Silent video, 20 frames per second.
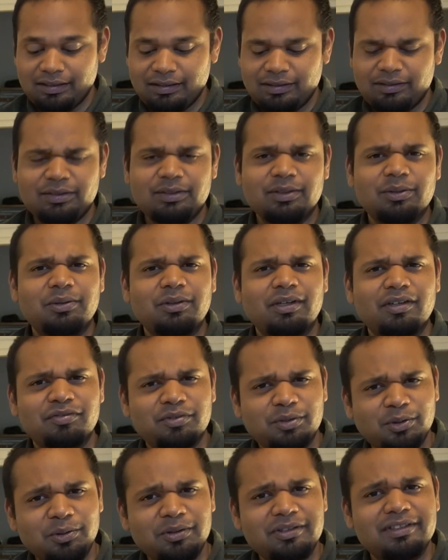So of
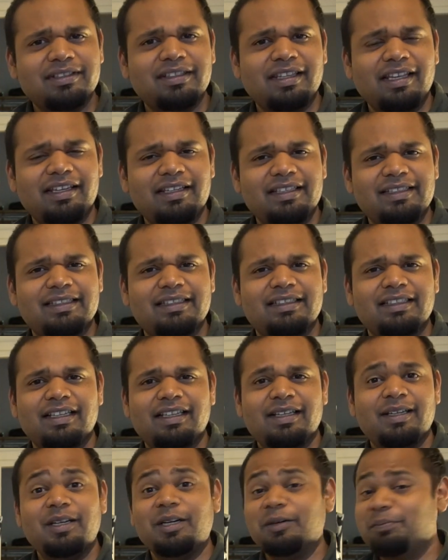course there's
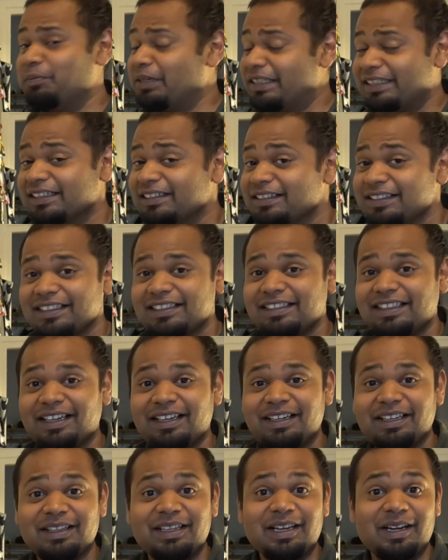a
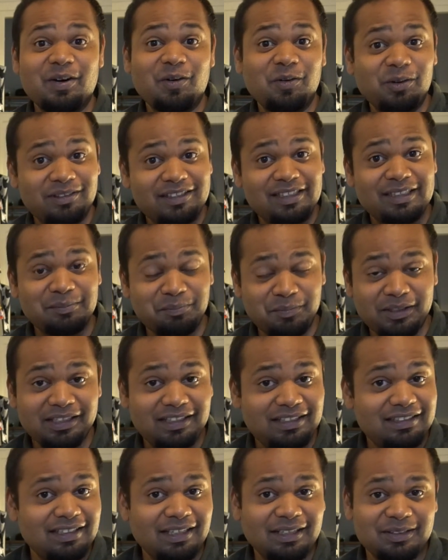misunderstanding that all
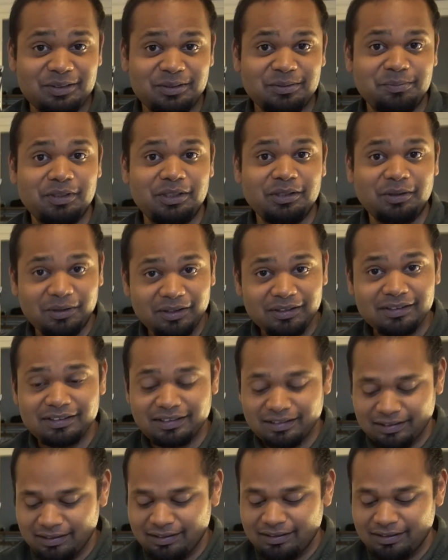spice has to be hot.